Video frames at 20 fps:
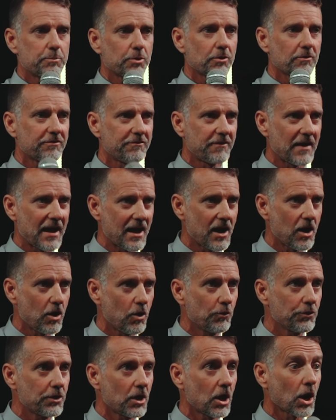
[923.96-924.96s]

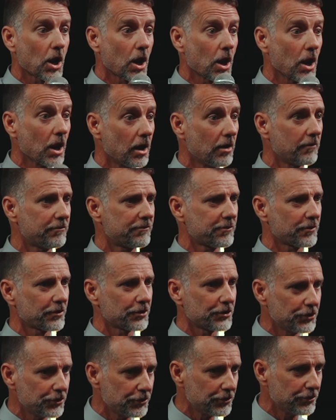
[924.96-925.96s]
profound love for
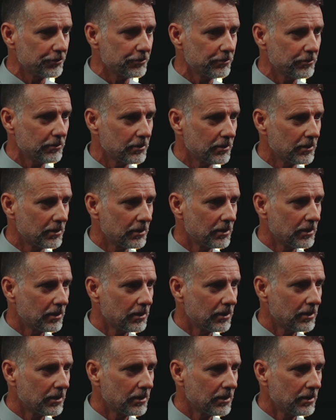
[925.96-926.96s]
you
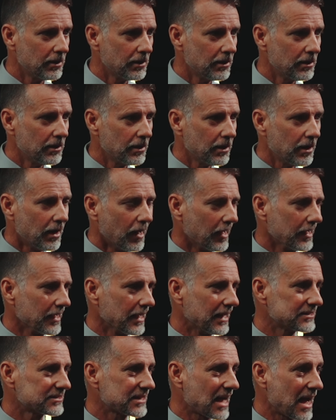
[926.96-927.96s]

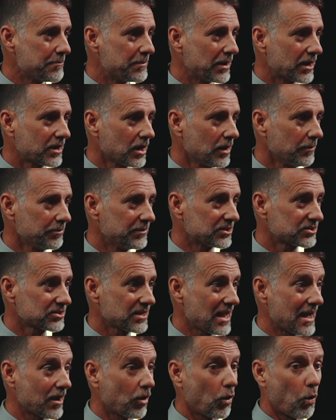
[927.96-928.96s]
unless I become this,
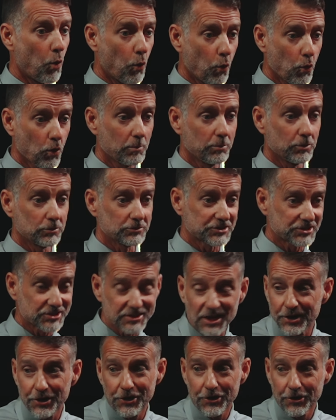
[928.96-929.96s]
like, horrible
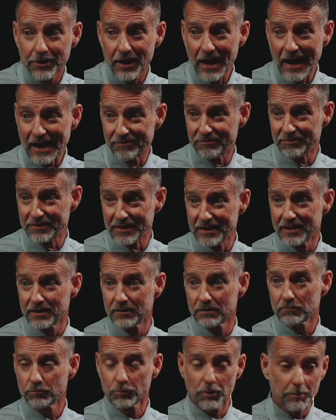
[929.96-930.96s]
sinner and
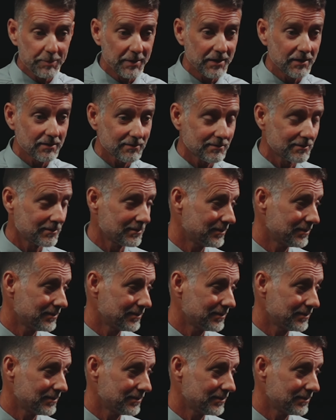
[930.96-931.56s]
then repent?